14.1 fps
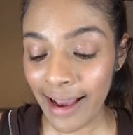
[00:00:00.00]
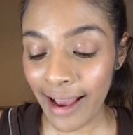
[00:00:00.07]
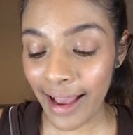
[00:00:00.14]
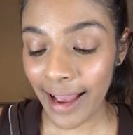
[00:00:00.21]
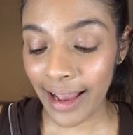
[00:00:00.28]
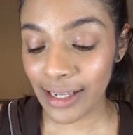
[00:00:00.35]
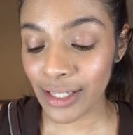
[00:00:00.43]

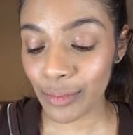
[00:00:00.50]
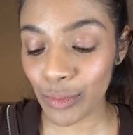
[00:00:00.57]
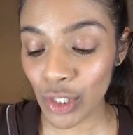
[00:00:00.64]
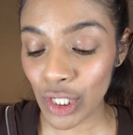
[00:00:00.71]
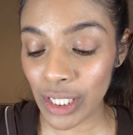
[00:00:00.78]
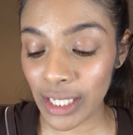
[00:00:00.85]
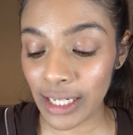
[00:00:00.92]
and I'm
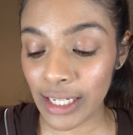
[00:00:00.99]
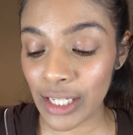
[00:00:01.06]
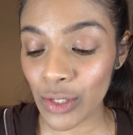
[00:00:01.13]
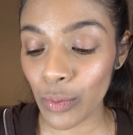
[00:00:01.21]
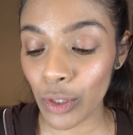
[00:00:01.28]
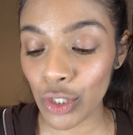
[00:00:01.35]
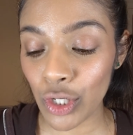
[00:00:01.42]
just going to
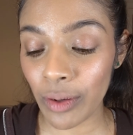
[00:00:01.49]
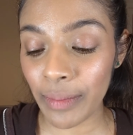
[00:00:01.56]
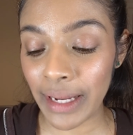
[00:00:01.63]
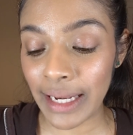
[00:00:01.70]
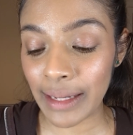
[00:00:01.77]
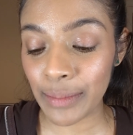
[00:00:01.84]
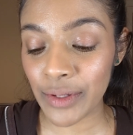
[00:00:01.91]
swatch it on
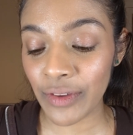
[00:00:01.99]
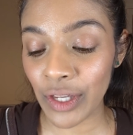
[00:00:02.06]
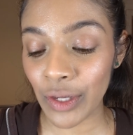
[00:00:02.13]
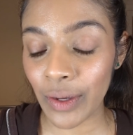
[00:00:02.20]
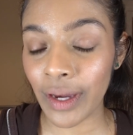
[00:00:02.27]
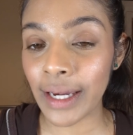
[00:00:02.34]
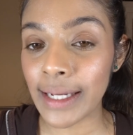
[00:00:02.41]
my lips for you
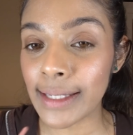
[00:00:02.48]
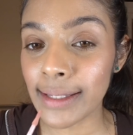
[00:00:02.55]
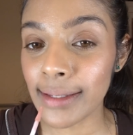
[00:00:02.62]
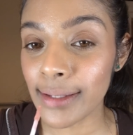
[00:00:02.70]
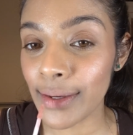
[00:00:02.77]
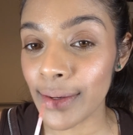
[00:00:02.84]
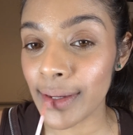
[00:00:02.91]
guys
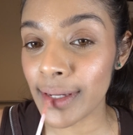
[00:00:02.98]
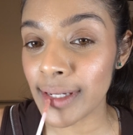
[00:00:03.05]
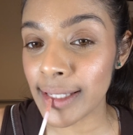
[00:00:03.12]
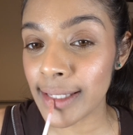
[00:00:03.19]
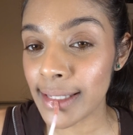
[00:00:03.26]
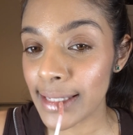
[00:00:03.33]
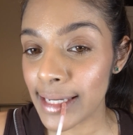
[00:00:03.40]
so you can
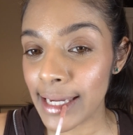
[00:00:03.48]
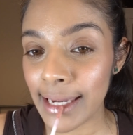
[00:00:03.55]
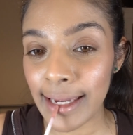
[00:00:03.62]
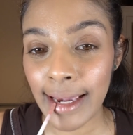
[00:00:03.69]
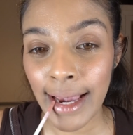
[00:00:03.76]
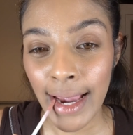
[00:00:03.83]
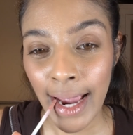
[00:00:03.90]

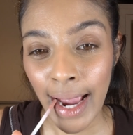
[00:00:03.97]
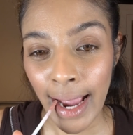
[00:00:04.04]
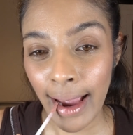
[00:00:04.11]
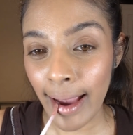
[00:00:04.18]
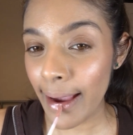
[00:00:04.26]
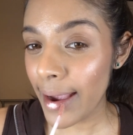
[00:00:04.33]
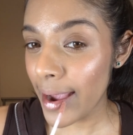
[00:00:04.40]
see.
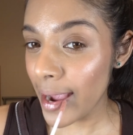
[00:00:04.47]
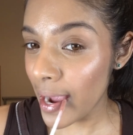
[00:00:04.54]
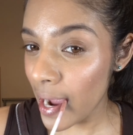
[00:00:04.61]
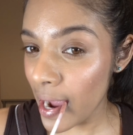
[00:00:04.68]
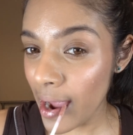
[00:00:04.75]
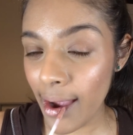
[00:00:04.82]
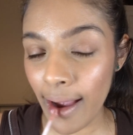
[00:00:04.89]

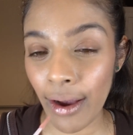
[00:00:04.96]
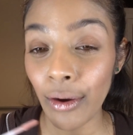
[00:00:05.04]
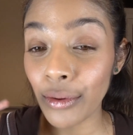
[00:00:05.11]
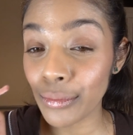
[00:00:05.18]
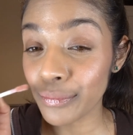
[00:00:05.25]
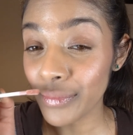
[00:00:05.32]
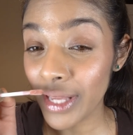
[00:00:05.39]

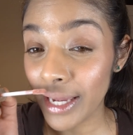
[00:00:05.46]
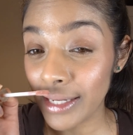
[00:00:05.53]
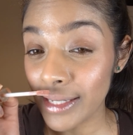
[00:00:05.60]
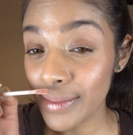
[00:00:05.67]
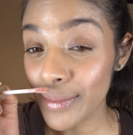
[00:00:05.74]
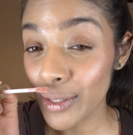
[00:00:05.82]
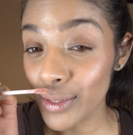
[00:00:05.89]
Oh, and it
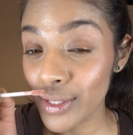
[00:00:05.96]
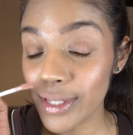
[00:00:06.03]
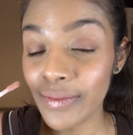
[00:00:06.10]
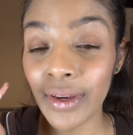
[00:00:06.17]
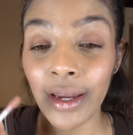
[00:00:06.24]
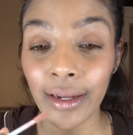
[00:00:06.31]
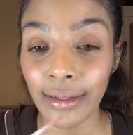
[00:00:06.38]
smells
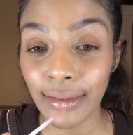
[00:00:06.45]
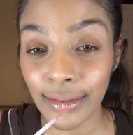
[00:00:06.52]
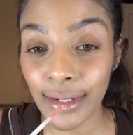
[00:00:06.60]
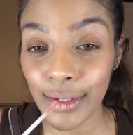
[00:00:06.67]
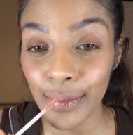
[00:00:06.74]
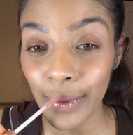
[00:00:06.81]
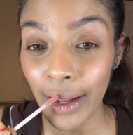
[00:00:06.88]
divine
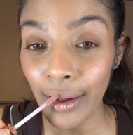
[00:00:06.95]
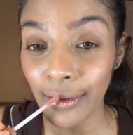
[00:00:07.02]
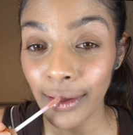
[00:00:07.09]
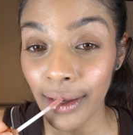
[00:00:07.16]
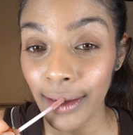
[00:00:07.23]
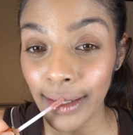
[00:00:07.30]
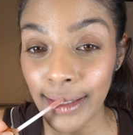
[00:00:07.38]
as well,
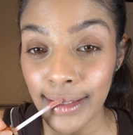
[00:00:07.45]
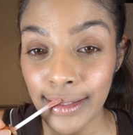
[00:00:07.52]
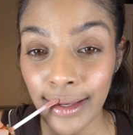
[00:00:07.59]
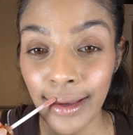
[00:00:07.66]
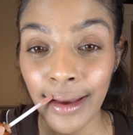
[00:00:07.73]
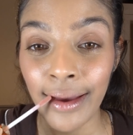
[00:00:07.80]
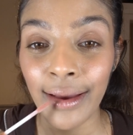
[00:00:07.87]
guys.
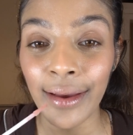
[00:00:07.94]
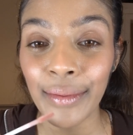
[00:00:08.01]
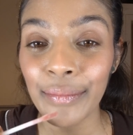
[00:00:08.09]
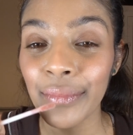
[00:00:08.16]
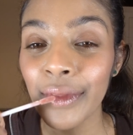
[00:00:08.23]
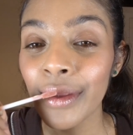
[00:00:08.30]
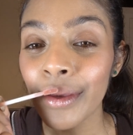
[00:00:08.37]

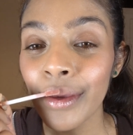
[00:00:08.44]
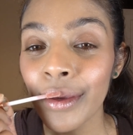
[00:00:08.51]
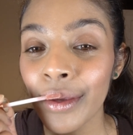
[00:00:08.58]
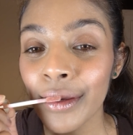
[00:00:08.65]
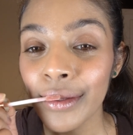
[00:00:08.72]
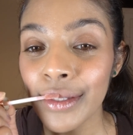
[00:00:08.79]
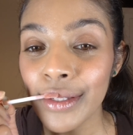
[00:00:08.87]

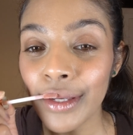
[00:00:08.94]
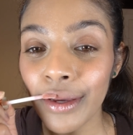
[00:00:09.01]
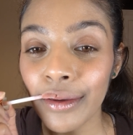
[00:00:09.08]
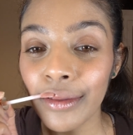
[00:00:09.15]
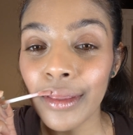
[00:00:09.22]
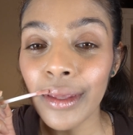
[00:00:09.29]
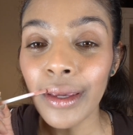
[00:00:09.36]

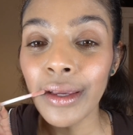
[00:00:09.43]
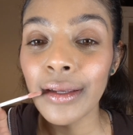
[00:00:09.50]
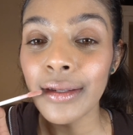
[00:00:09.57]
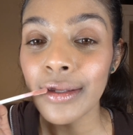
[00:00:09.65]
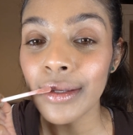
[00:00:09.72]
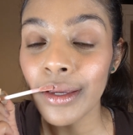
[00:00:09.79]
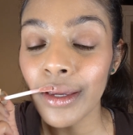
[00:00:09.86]
So
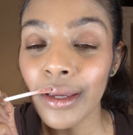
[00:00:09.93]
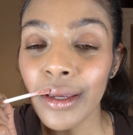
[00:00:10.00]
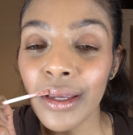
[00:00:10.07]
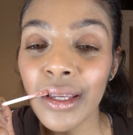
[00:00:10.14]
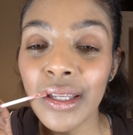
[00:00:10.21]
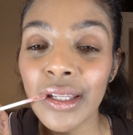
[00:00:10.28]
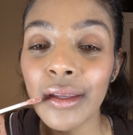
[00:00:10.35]
this
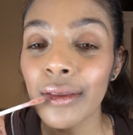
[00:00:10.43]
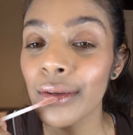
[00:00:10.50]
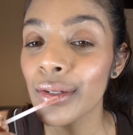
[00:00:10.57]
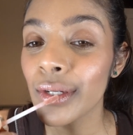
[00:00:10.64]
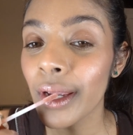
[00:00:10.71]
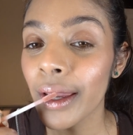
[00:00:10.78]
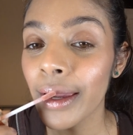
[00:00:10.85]
is the
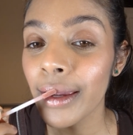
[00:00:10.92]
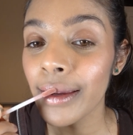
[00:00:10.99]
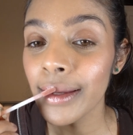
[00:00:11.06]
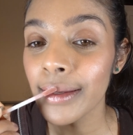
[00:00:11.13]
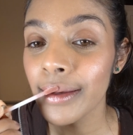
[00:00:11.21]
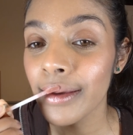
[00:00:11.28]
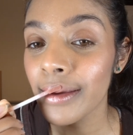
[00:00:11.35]
shade.